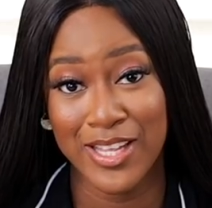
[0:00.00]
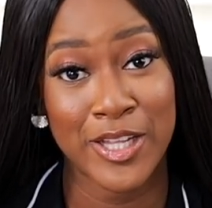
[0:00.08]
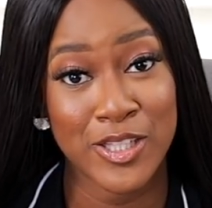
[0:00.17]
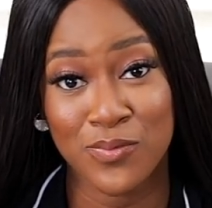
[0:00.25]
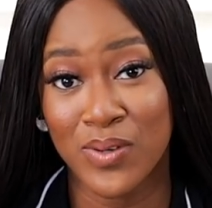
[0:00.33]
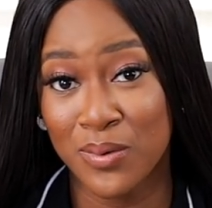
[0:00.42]

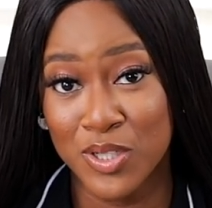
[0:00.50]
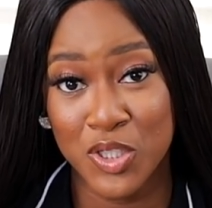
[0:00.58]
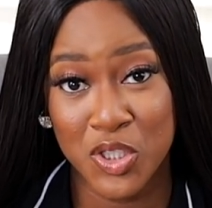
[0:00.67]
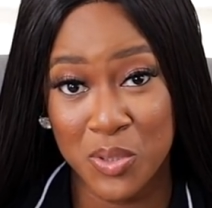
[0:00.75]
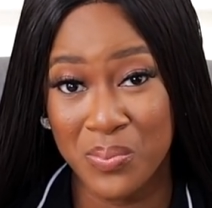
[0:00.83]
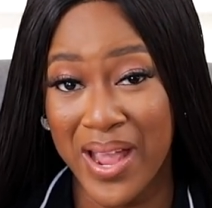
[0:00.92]
It's very
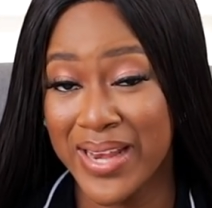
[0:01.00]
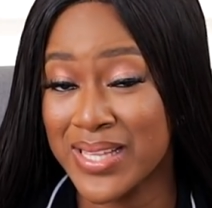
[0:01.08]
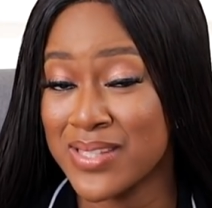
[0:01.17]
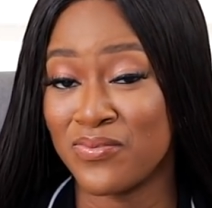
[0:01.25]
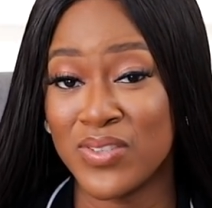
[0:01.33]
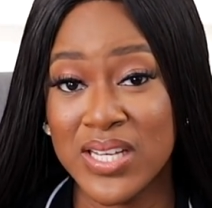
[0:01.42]
cheap and
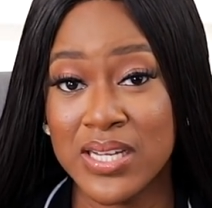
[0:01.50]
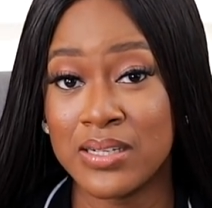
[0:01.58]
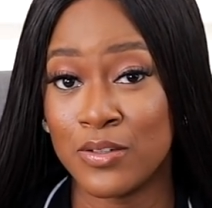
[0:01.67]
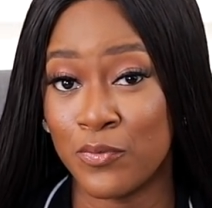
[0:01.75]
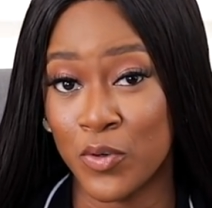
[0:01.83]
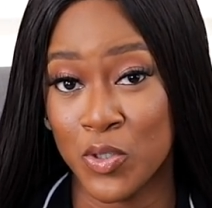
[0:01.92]
it's really
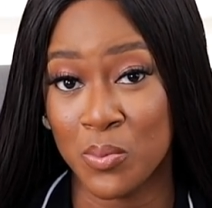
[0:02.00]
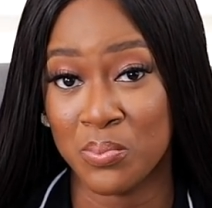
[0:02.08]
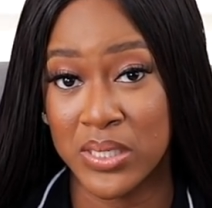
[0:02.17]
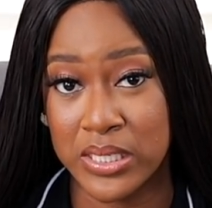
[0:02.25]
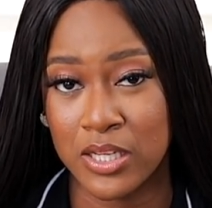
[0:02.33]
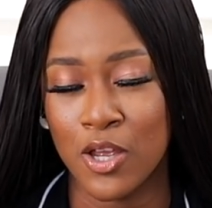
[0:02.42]
good for your
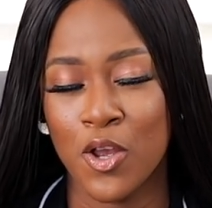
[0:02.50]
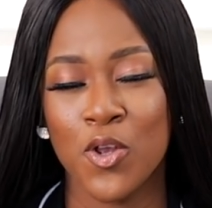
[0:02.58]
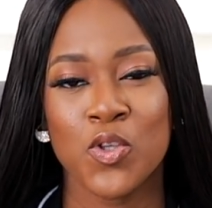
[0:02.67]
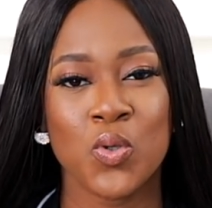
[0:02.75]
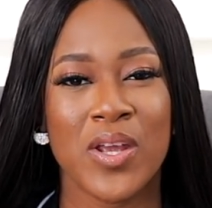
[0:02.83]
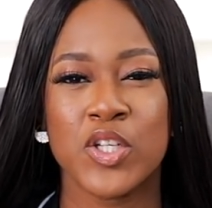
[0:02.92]
body.
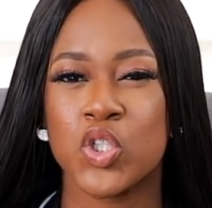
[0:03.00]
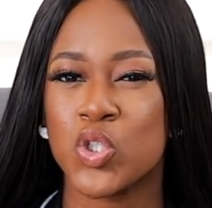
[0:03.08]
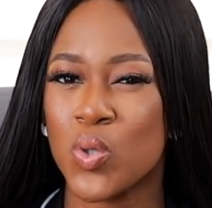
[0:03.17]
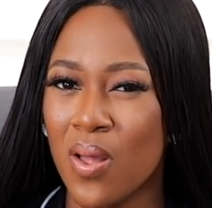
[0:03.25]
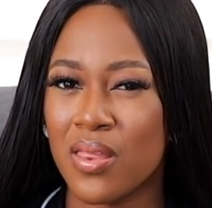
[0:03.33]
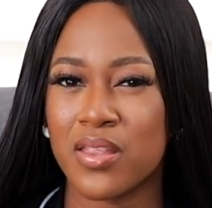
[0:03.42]
So
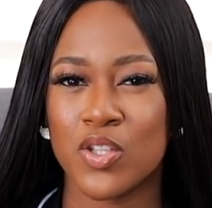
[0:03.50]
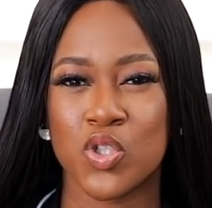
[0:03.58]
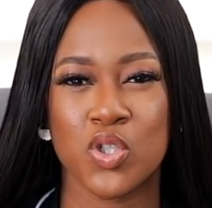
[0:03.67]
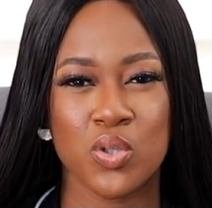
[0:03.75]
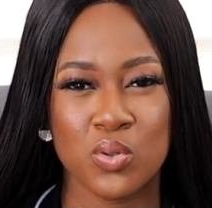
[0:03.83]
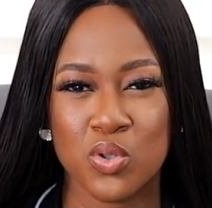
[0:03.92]
ensure
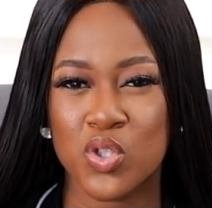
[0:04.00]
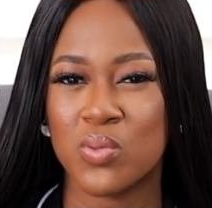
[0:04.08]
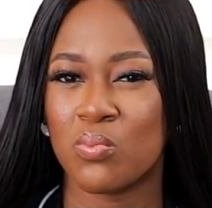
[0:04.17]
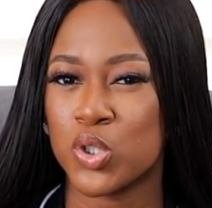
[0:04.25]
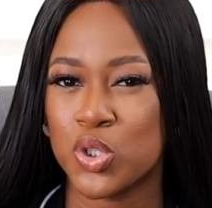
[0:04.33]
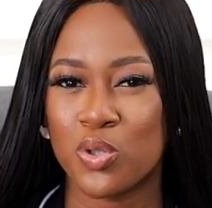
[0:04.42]
that you
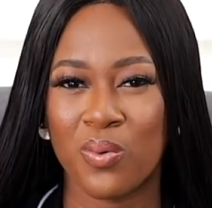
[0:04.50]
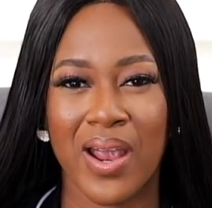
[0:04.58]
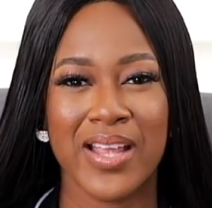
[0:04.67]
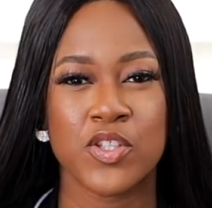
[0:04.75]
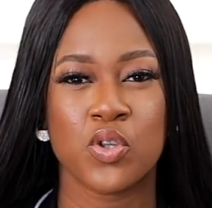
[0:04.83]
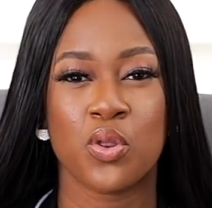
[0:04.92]
just
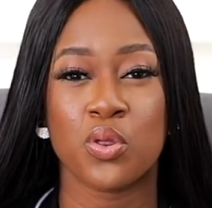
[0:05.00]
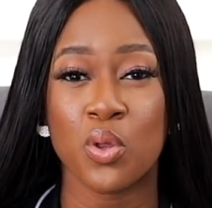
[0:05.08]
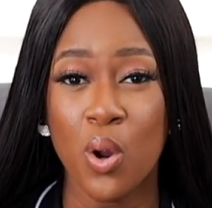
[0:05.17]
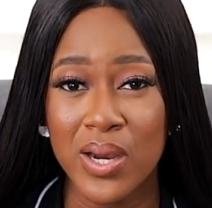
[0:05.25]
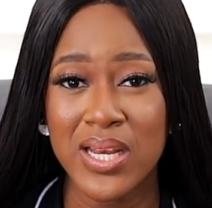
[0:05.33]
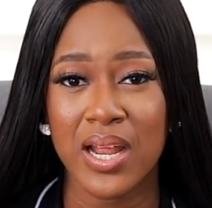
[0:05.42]
moisturize
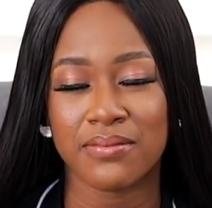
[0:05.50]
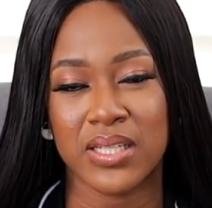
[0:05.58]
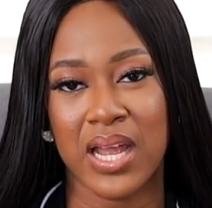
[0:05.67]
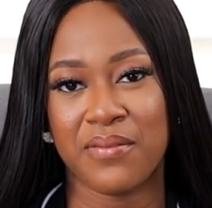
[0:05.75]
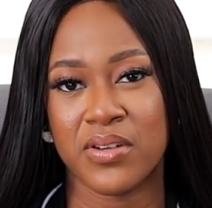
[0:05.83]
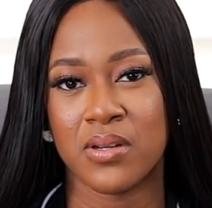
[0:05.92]
thoroughly
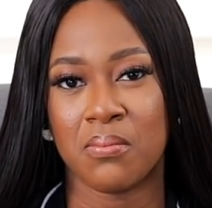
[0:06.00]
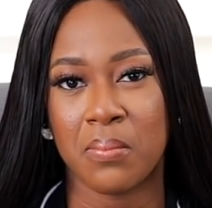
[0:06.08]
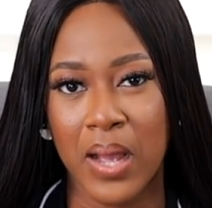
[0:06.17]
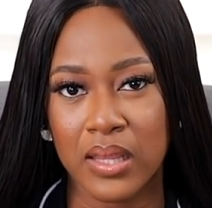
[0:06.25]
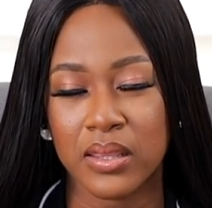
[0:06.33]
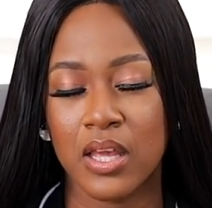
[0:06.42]
after having a
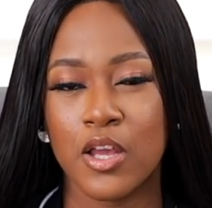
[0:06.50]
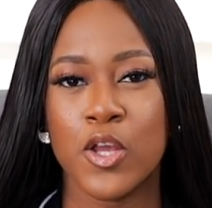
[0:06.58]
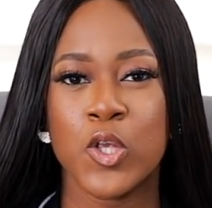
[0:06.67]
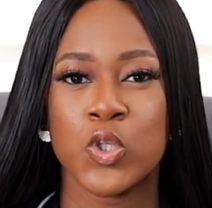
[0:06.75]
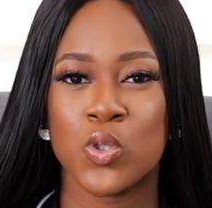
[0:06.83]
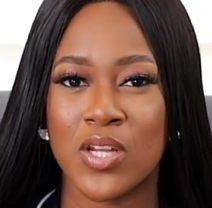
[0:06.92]
bath
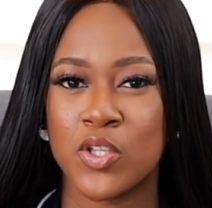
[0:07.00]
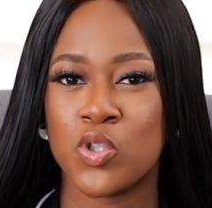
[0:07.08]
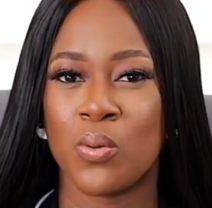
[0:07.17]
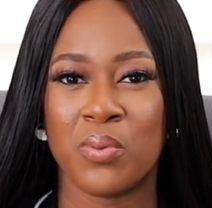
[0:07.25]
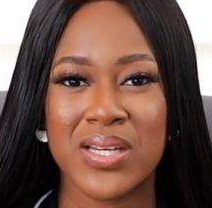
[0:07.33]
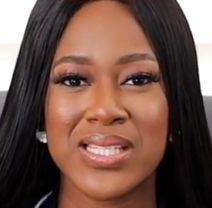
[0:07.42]
so that
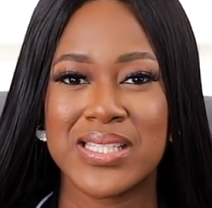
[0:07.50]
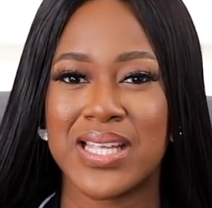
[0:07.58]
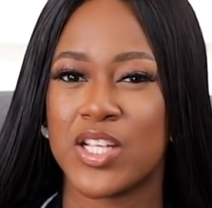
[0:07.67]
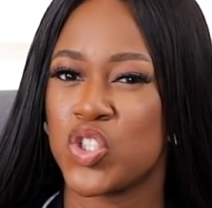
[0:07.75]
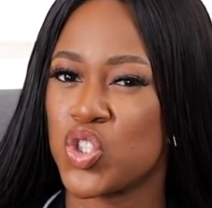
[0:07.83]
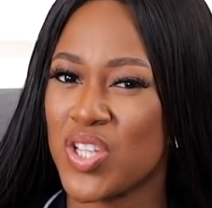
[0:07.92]
your body
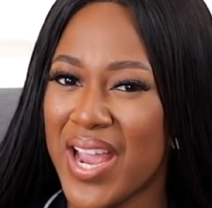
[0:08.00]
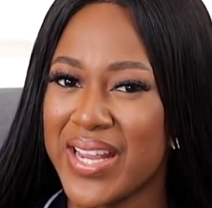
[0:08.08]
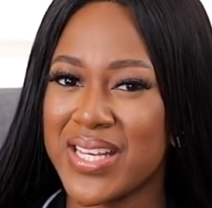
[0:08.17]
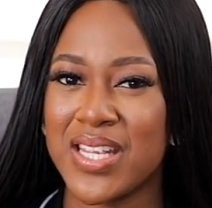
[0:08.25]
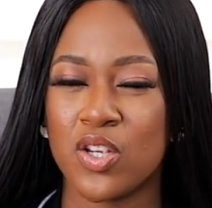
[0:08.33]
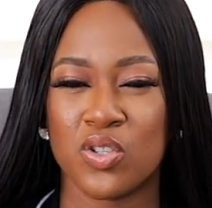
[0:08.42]
stays
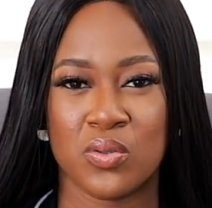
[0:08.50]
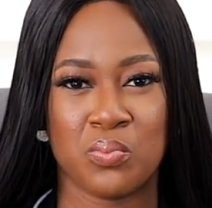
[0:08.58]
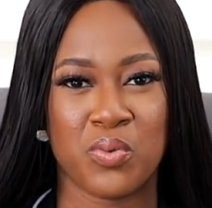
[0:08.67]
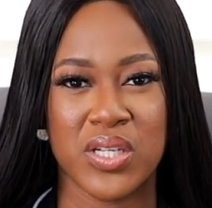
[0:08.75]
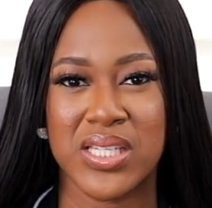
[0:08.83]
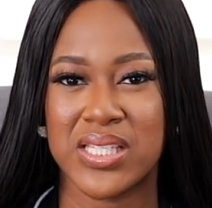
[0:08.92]
shiny, your
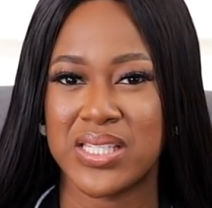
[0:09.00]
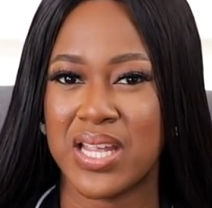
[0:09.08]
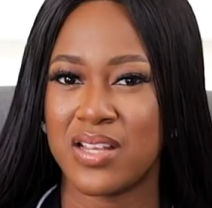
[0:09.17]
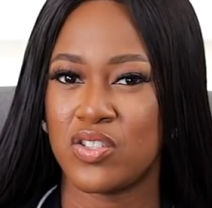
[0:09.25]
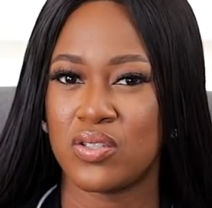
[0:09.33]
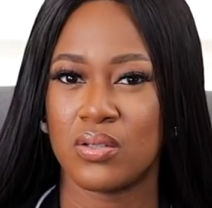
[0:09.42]
body
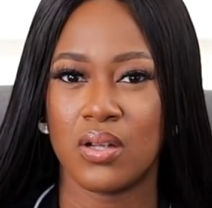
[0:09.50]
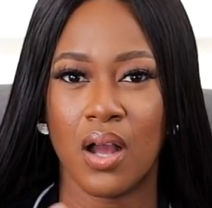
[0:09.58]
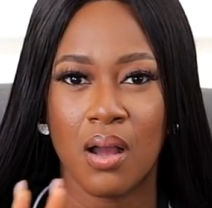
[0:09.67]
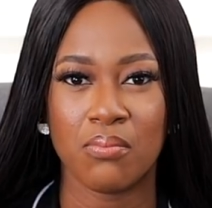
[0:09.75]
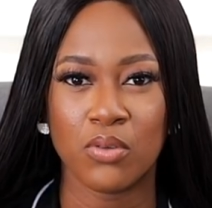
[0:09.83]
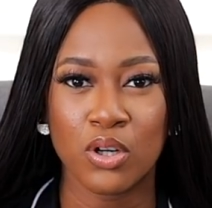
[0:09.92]
stays
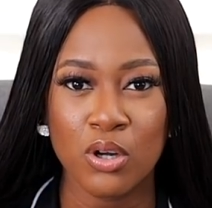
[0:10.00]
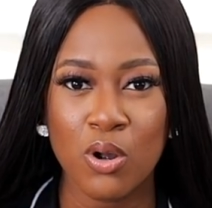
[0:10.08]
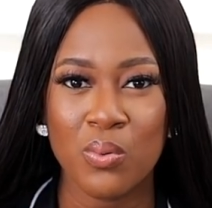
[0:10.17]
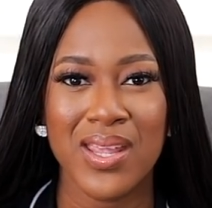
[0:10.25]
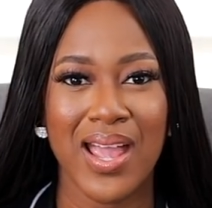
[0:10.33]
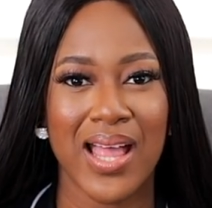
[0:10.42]

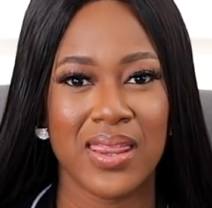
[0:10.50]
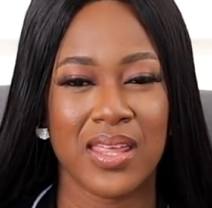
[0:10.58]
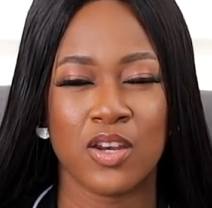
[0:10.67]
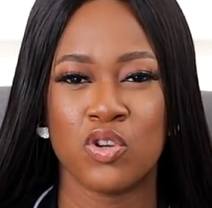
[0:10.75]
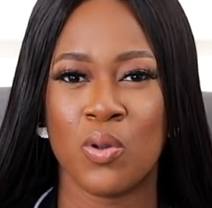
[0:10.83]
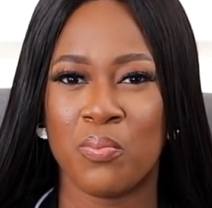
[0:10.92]
glowy, and
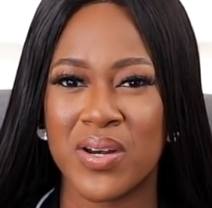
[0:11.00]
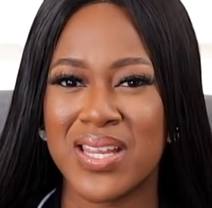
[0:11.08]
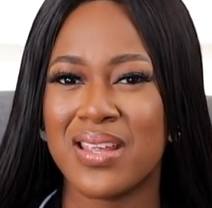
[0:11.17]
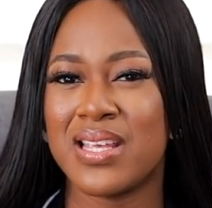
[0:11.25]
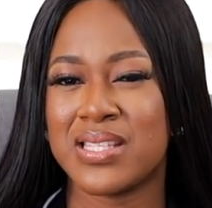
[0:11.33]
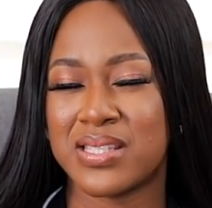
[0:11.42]
then your
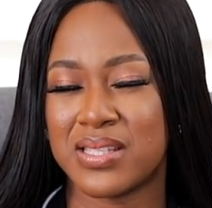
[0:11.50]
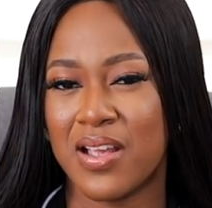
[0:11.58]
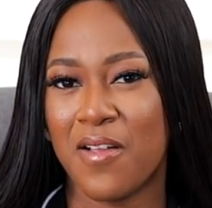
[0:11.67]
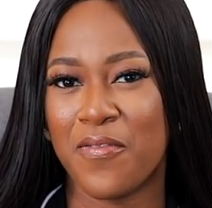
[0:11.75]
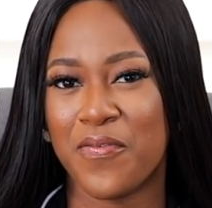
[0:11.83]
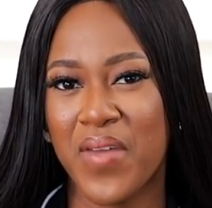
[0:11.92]
body is
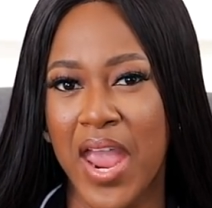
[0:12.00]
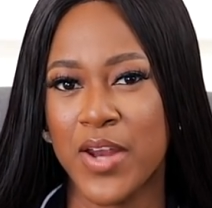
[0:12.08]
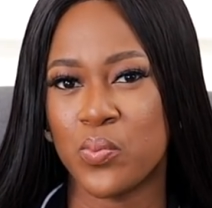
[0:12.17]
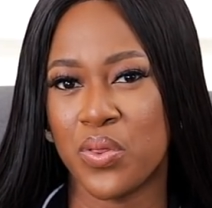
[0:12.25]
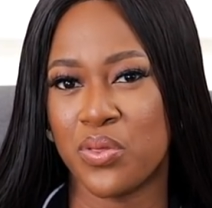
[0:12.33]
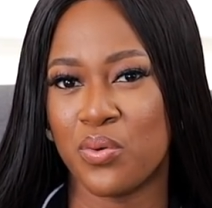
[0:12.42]

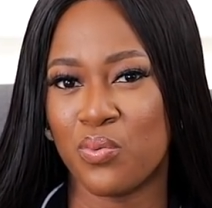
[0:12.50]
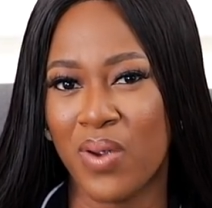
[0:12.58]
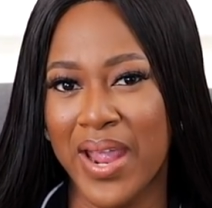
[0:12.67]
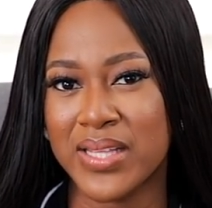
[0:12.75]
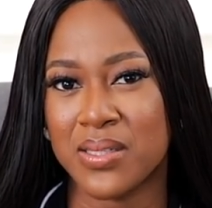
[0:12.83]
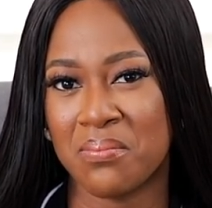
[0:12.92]
fed with the
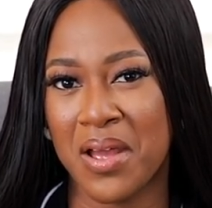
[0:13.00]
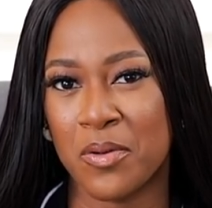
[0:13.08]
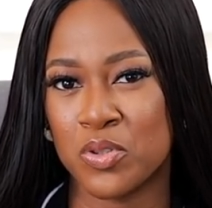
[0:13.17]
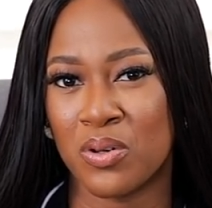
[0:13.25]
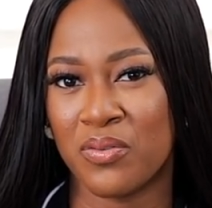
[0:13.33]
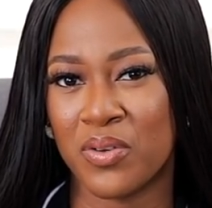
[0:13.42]
right
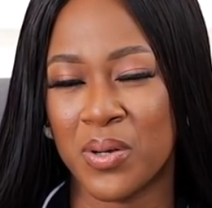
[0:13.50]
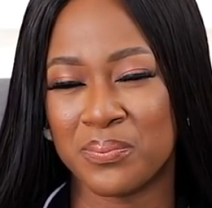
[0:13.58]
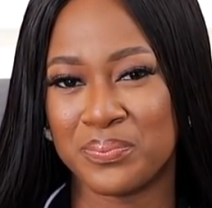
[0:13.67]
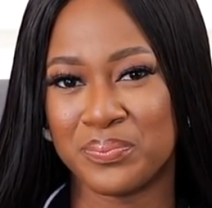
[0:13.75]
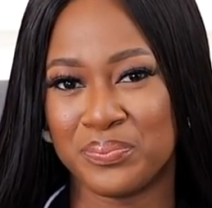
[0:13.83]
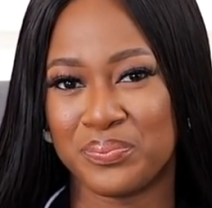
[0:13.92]
amount
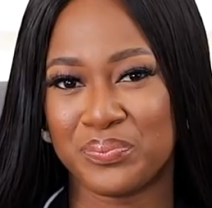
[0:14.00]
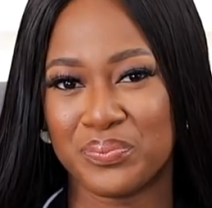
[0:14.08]
of